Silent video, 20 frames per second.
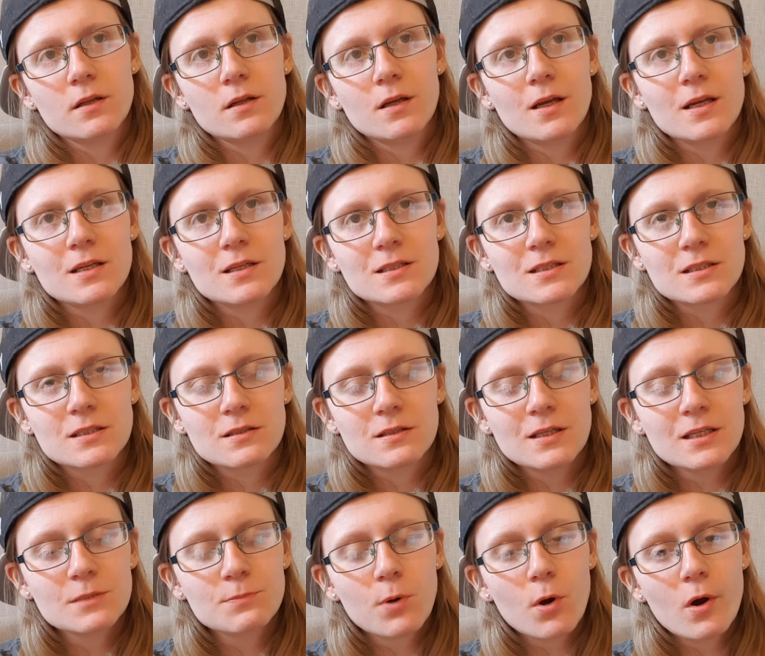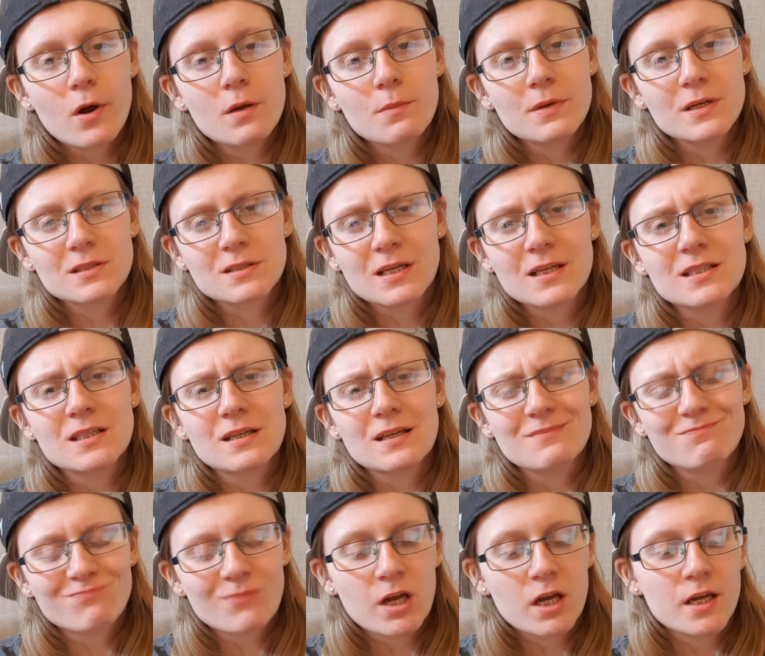it's this poem is is
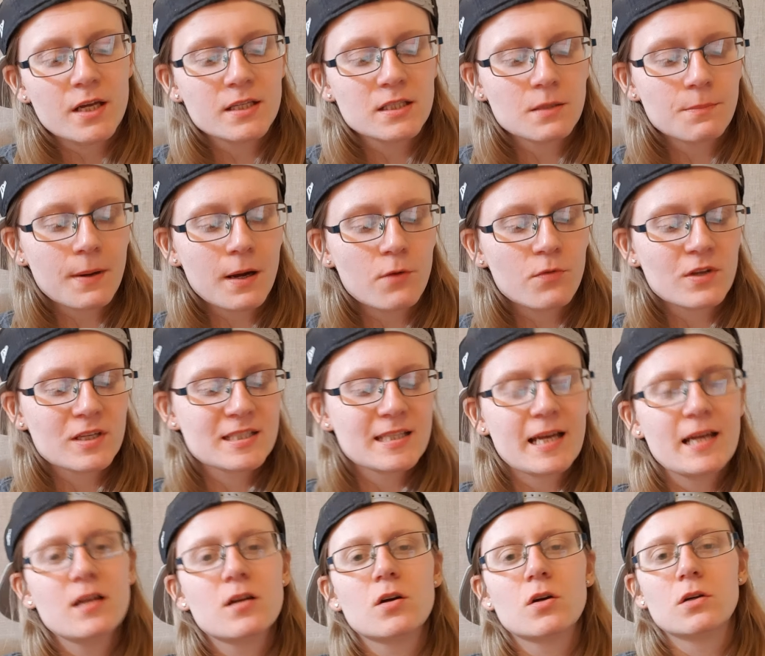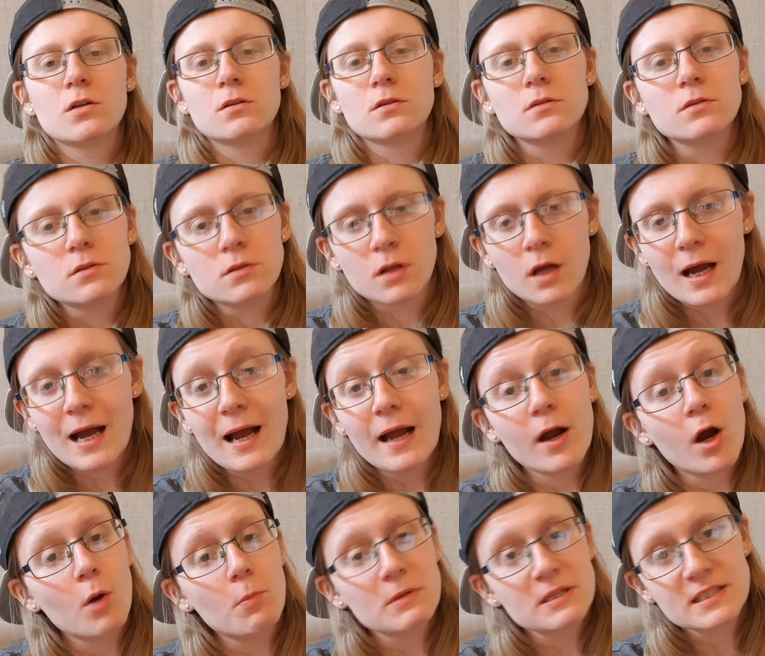it's about the cycle I
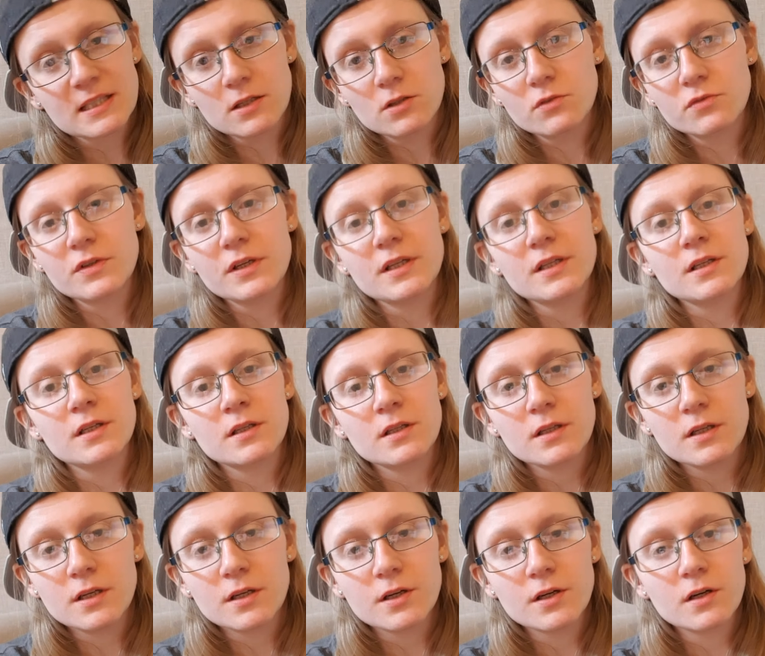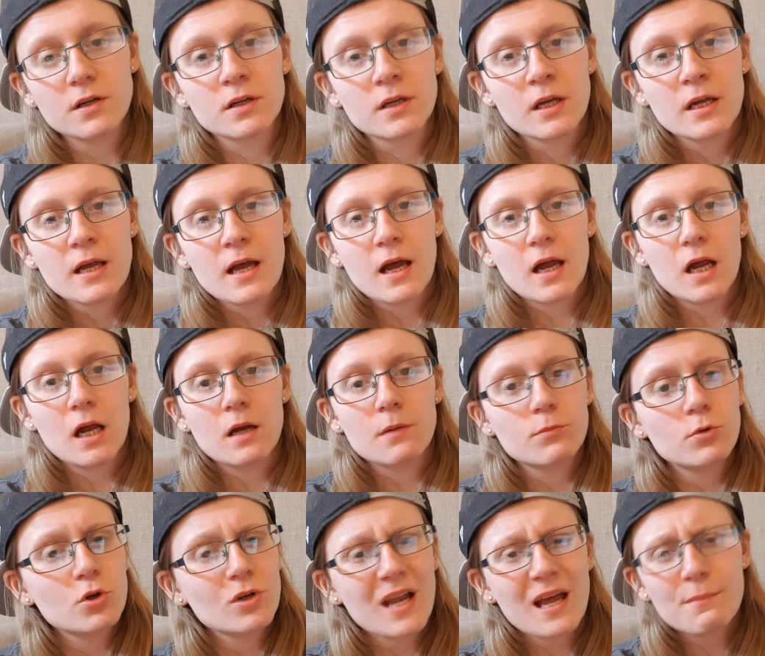got myself in, you know. Um,
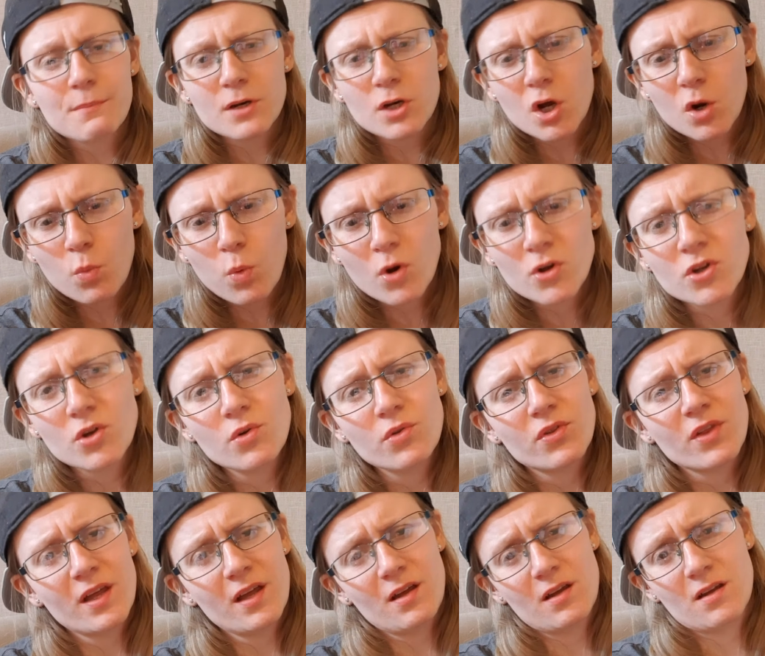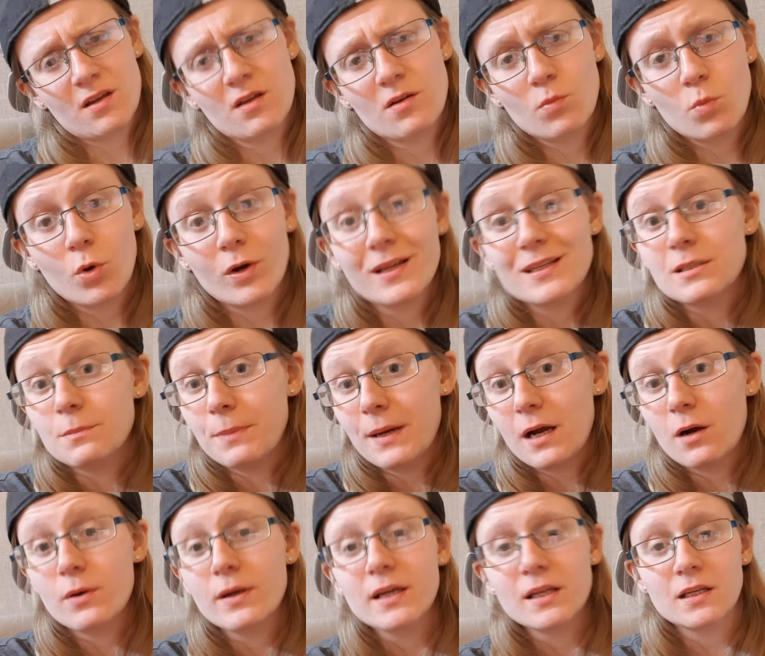but let me know what you think, what it's
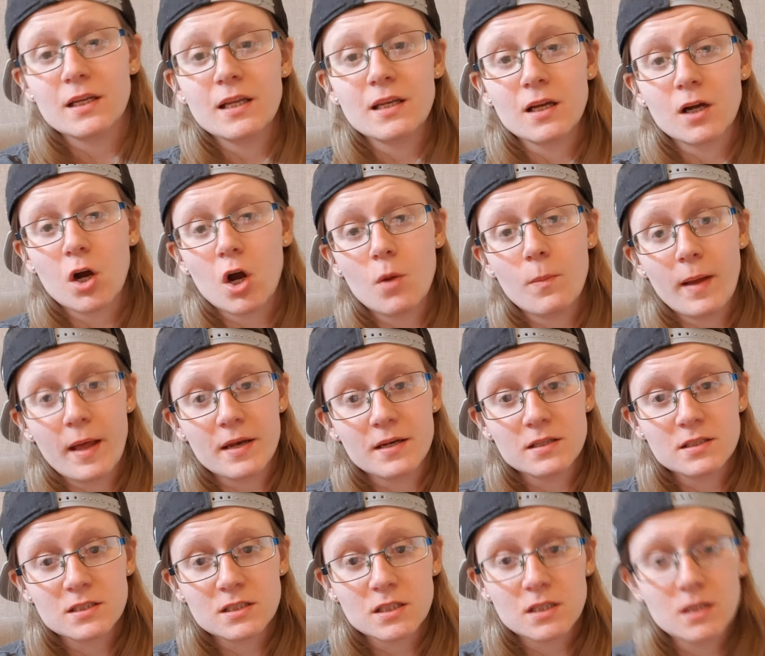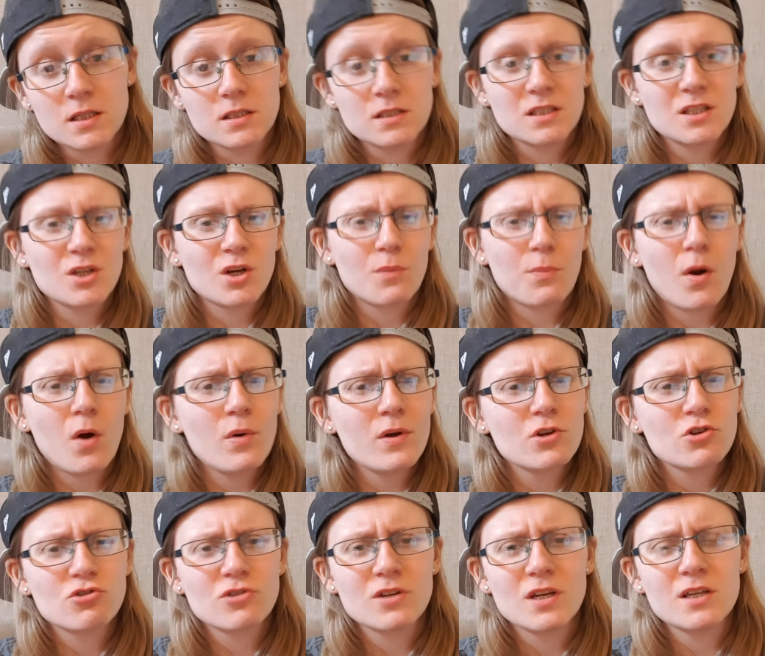about in in the comments, because you know
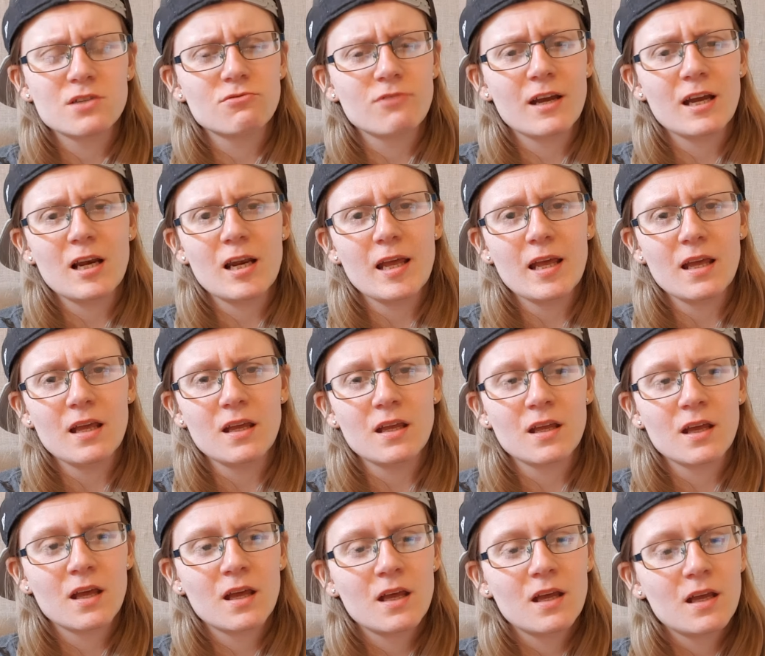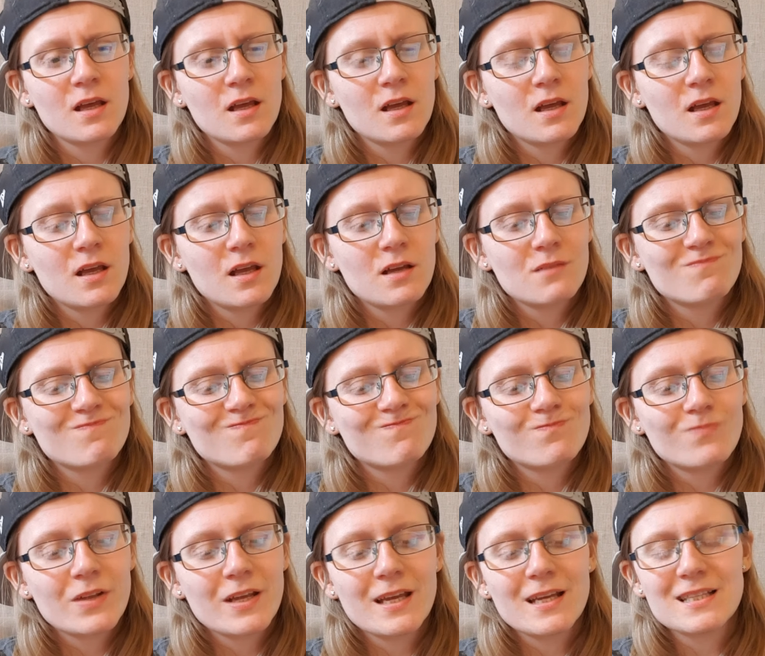poetry is really
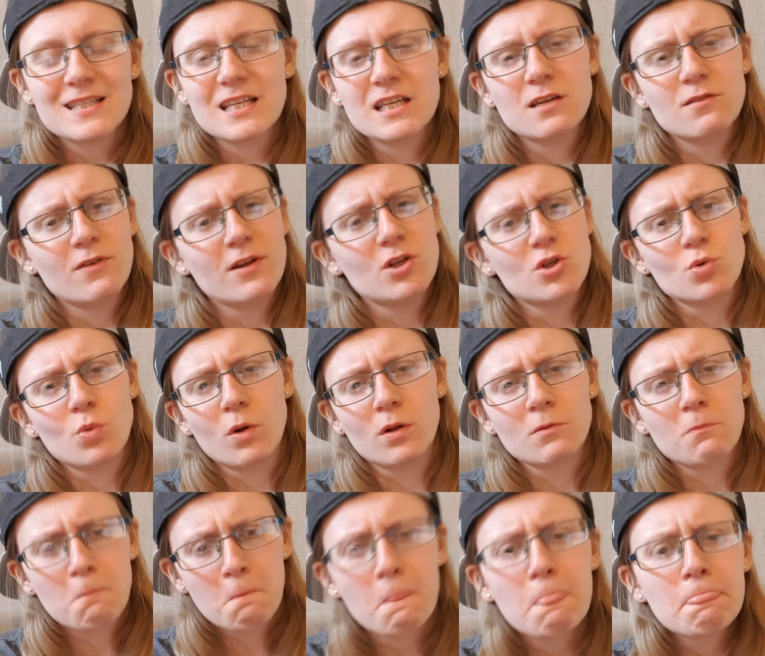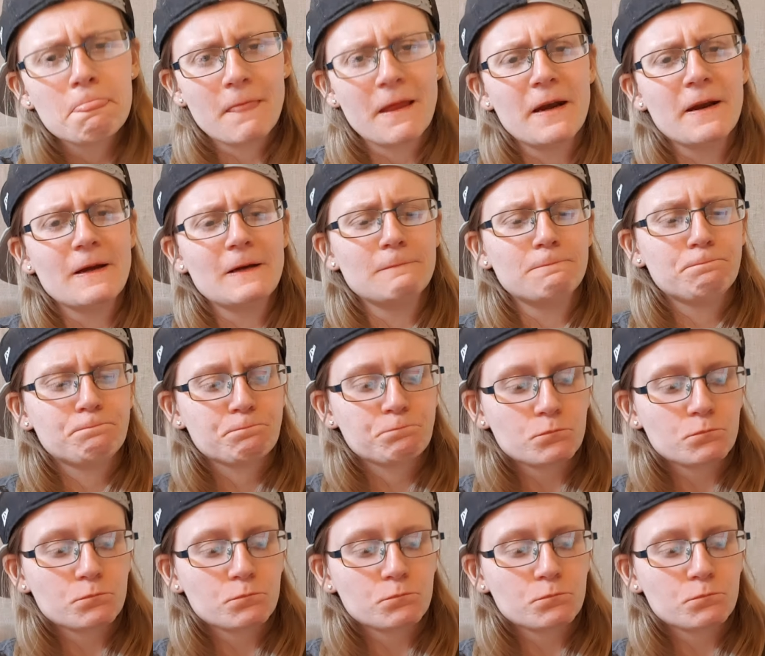it's individual, isn't it?